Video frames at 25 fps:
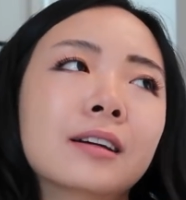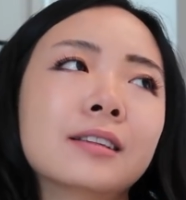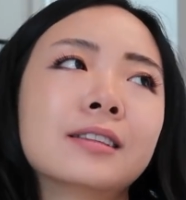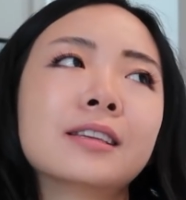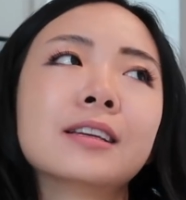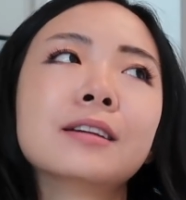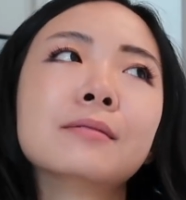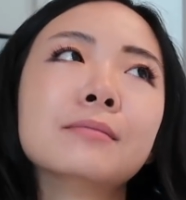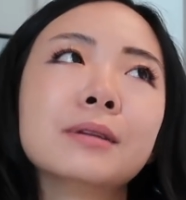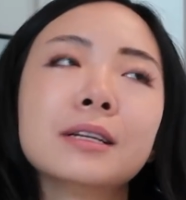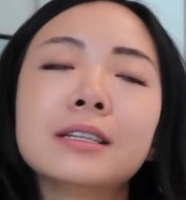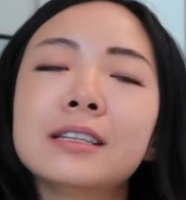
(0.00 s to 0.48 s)

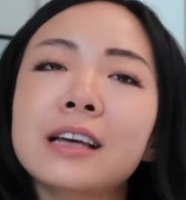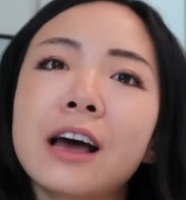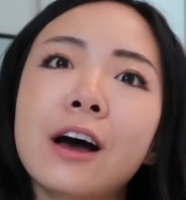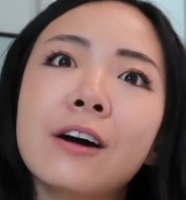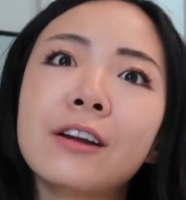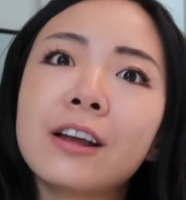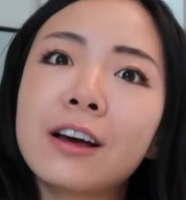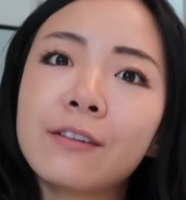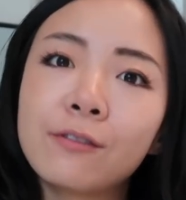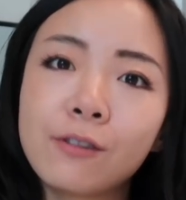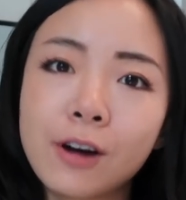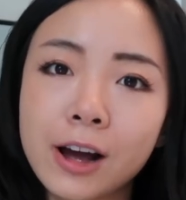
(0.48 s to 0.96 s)
It's in
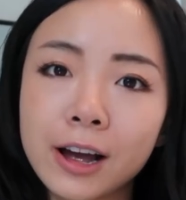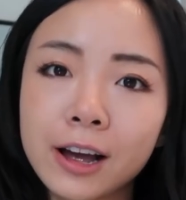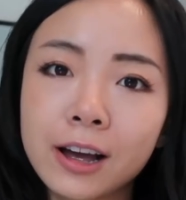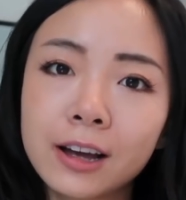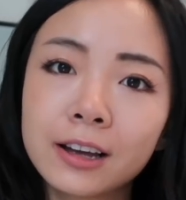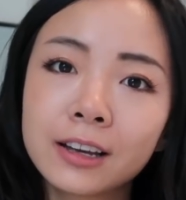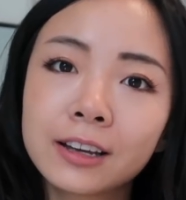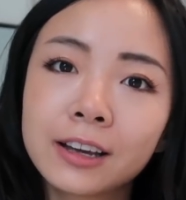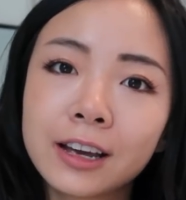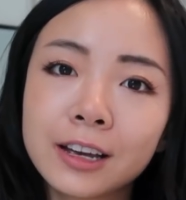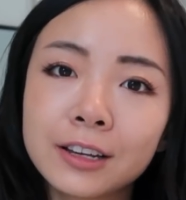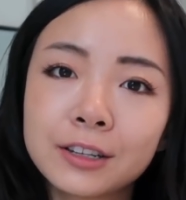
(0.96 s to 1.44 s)
Midtown,
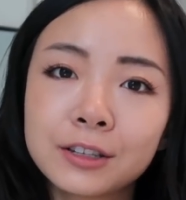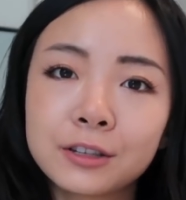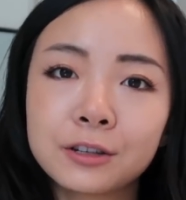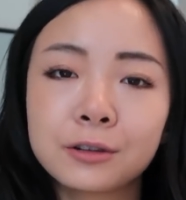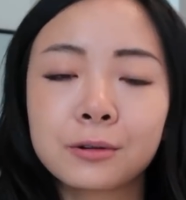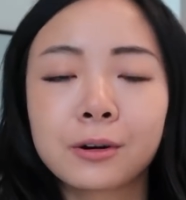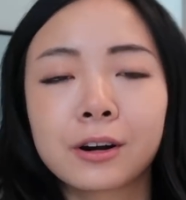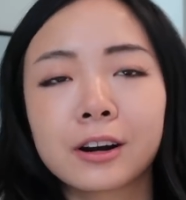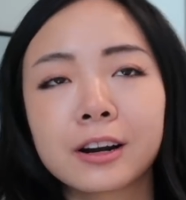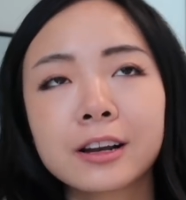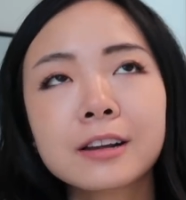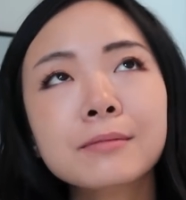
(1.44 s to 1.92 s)
FYI, in case
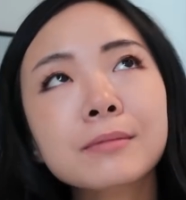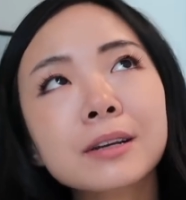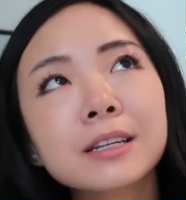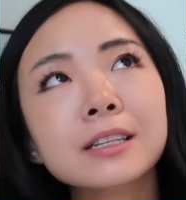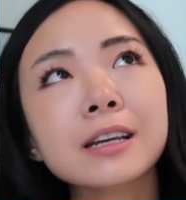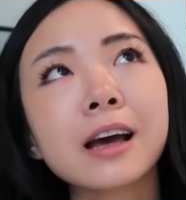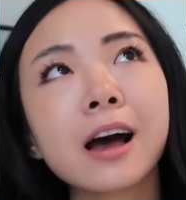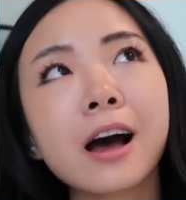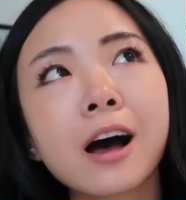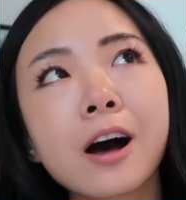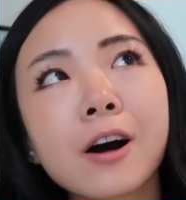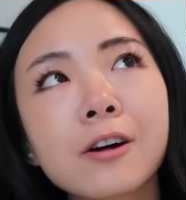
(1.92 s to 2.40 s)
you are in
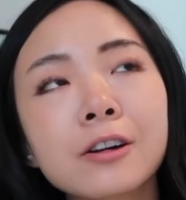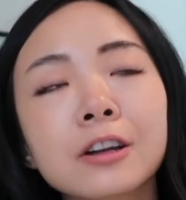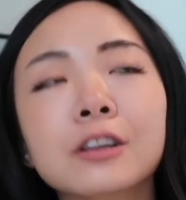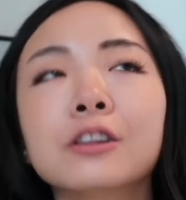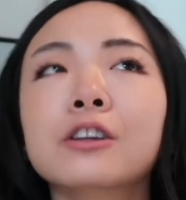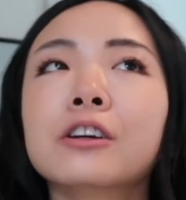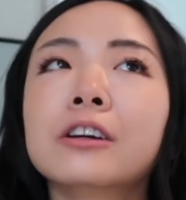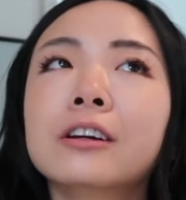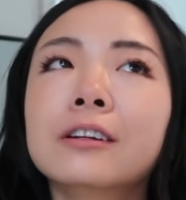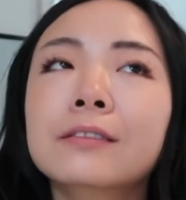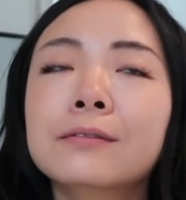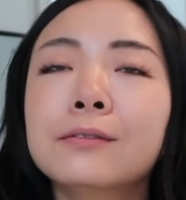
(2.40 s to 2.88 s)
Midtown
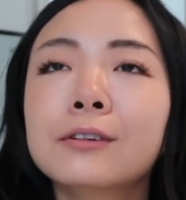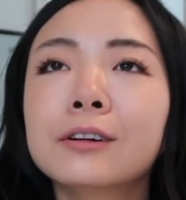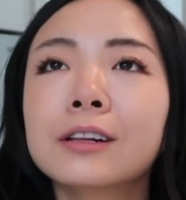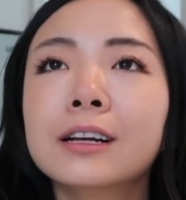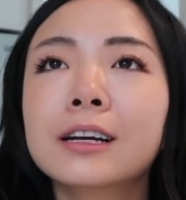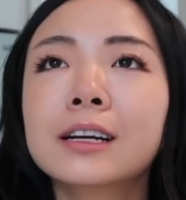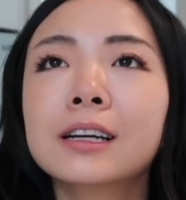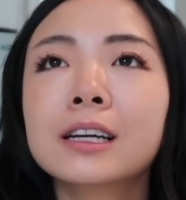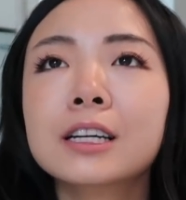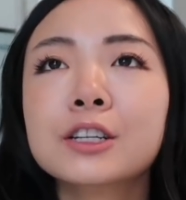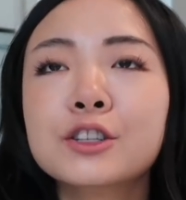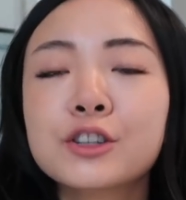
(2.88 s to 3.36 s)
and looking for
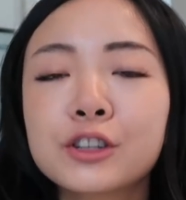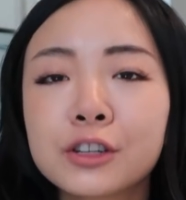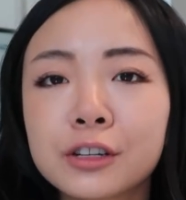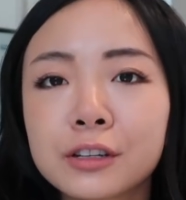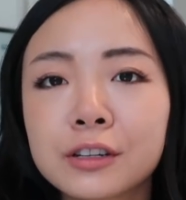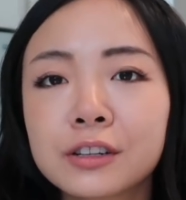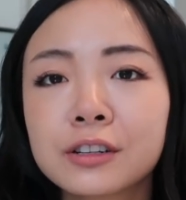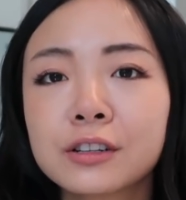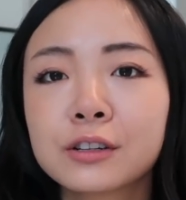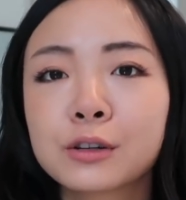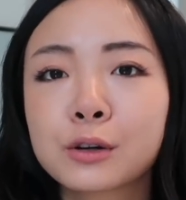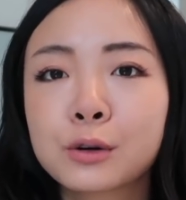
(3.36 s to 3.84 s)
like a
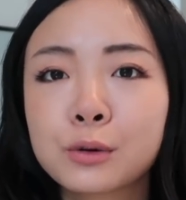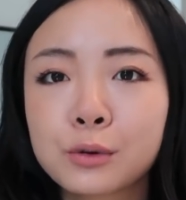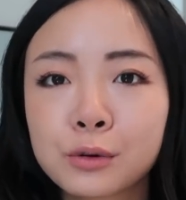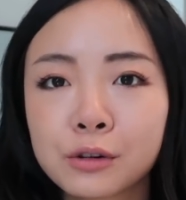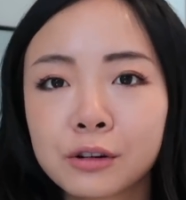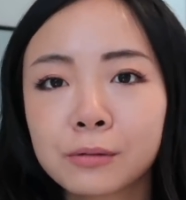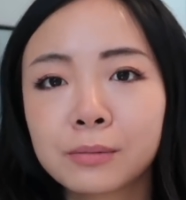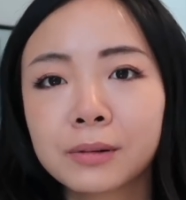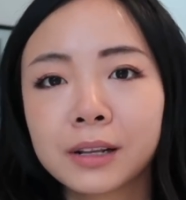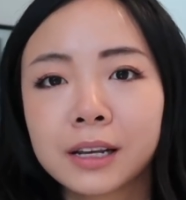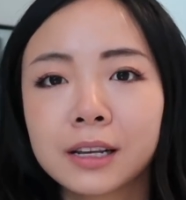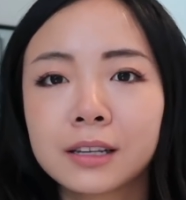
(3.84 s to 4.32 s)
chill,
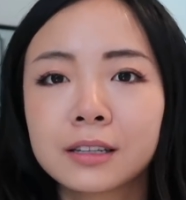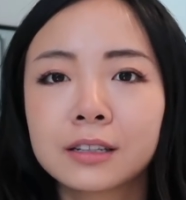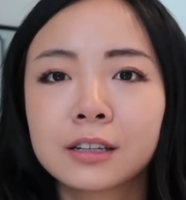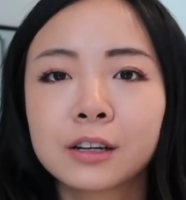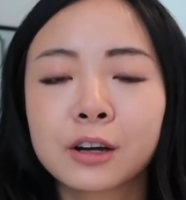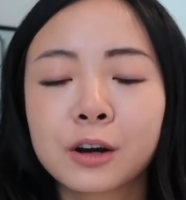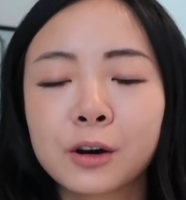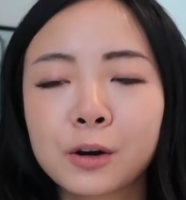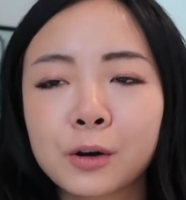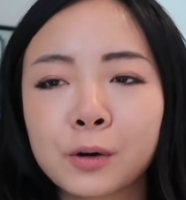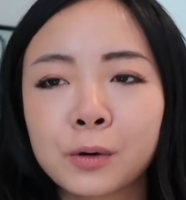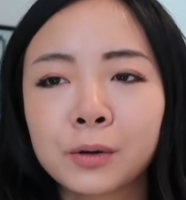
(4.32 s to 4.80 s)
cool place
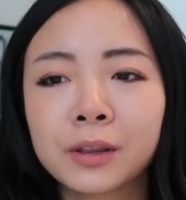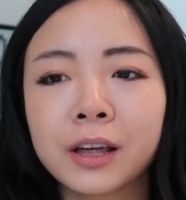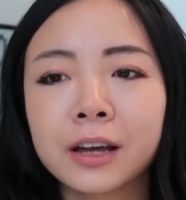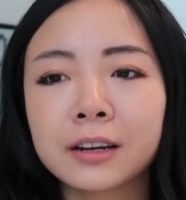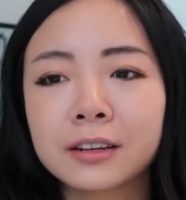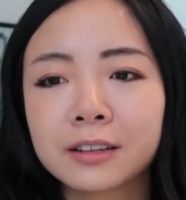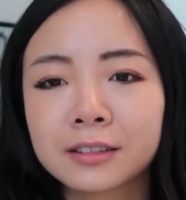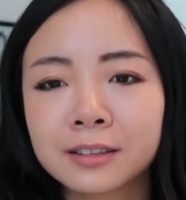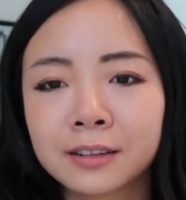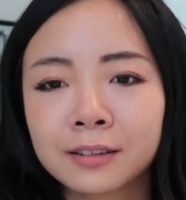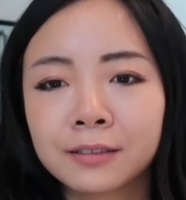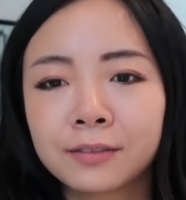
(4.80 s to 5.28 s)
to go
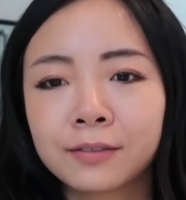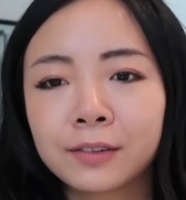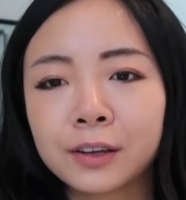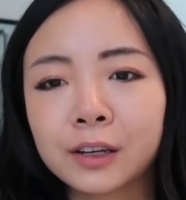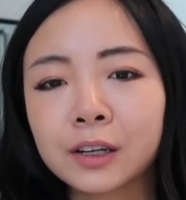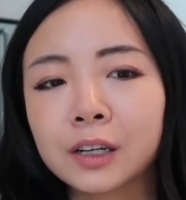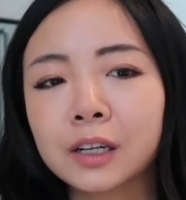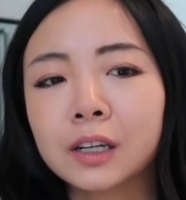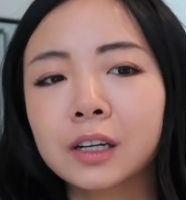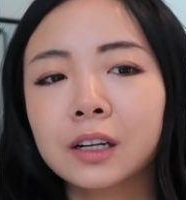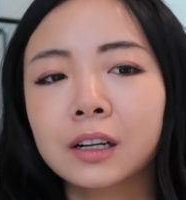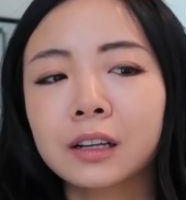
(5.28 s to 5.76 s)
that doesn't
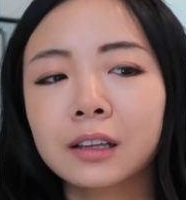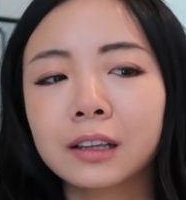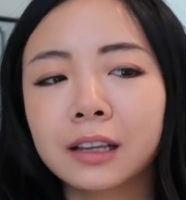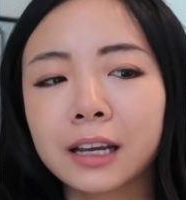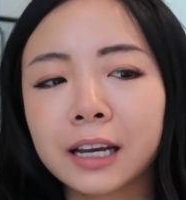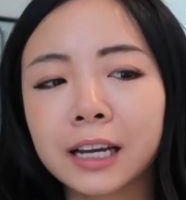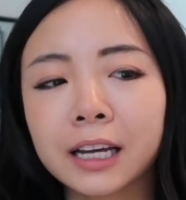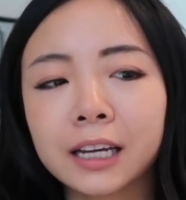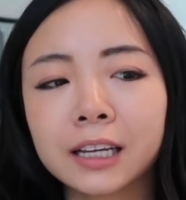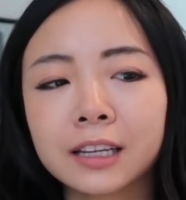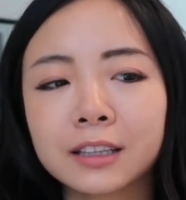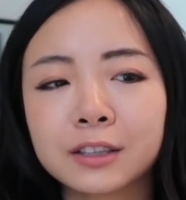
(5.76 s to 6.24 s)
feel
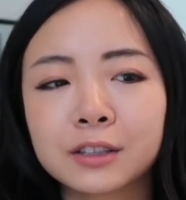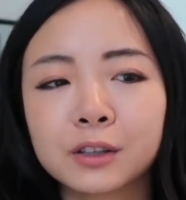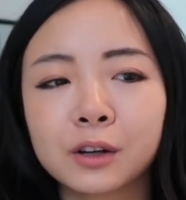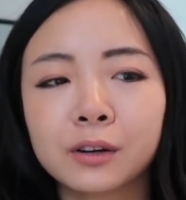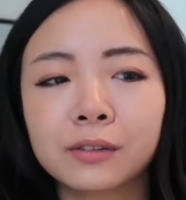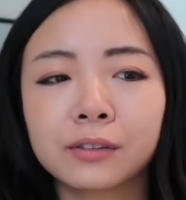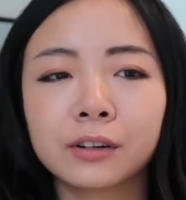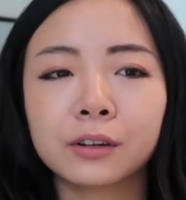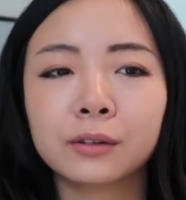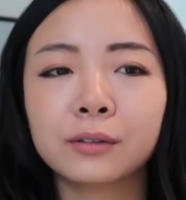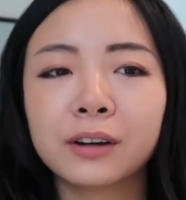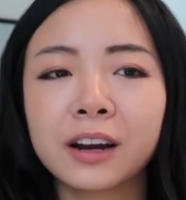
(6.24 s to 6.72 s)
like it's
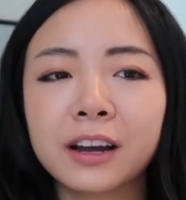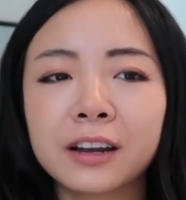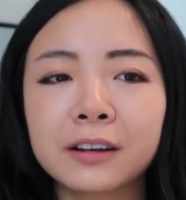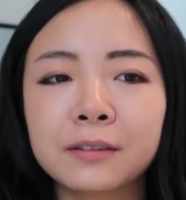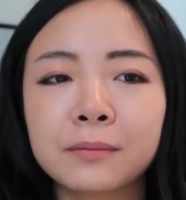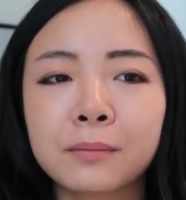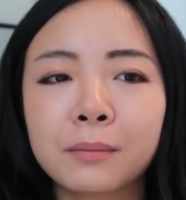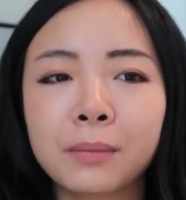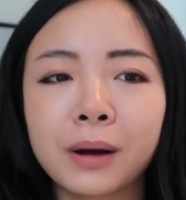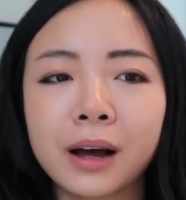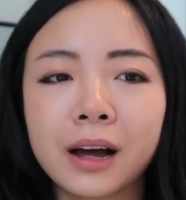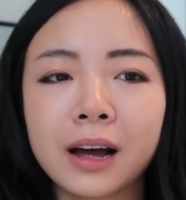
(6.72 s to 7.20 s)

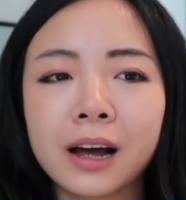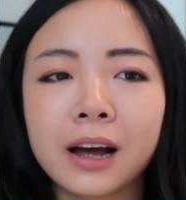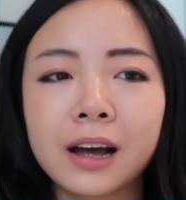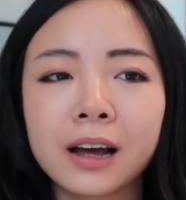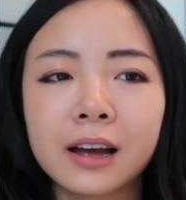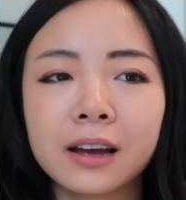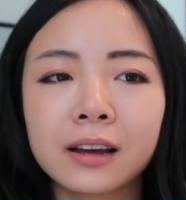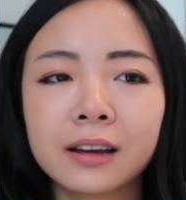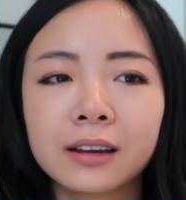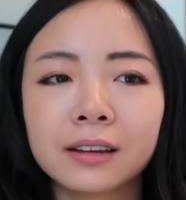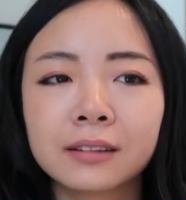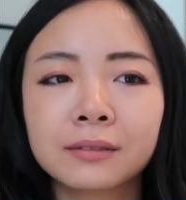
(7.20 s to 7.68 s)
overrun
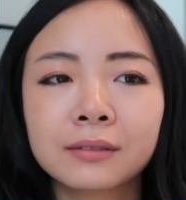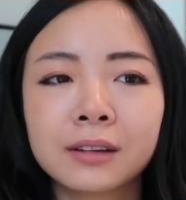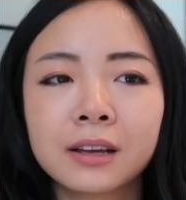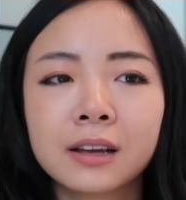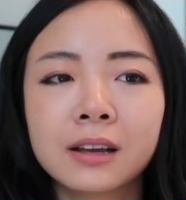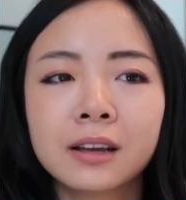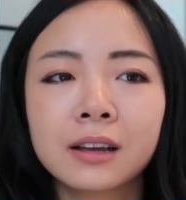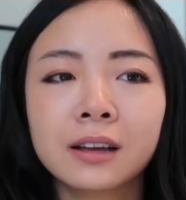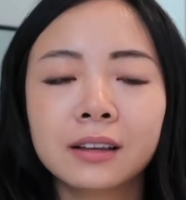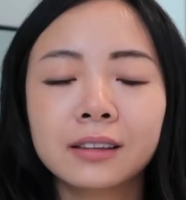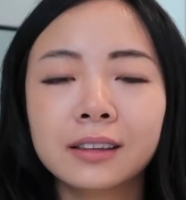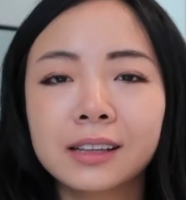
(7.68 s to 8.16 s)
by
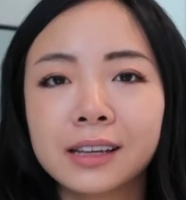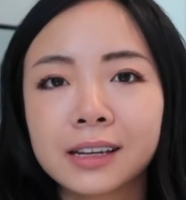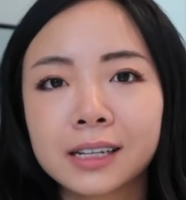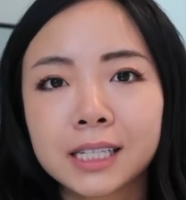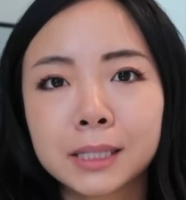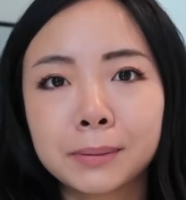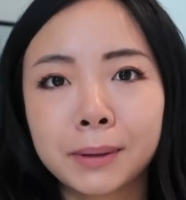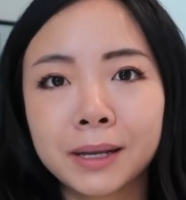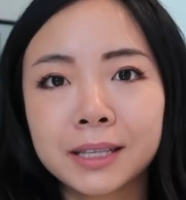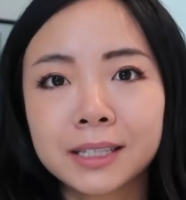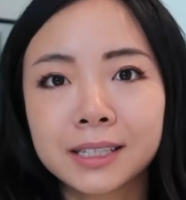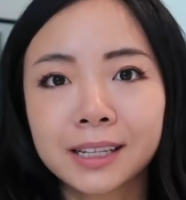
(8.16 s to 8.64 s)
the
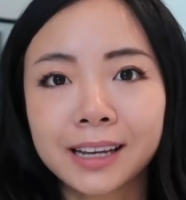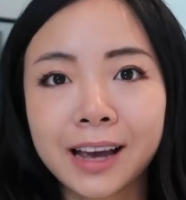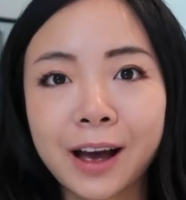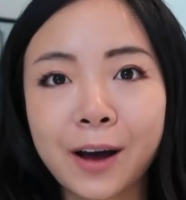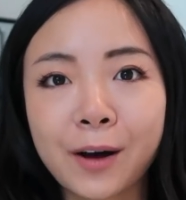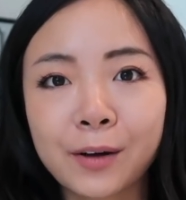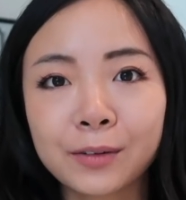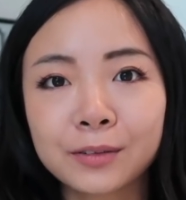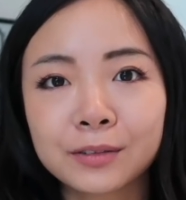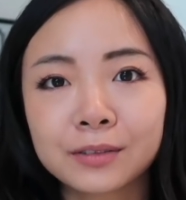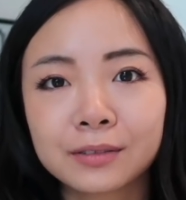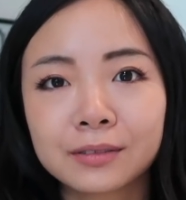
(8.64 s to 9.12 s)
expense
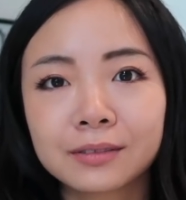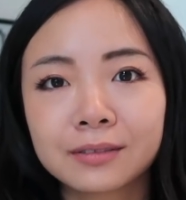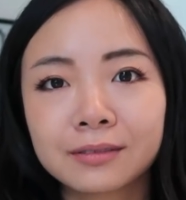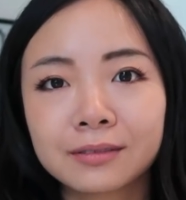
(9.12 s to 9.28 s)
account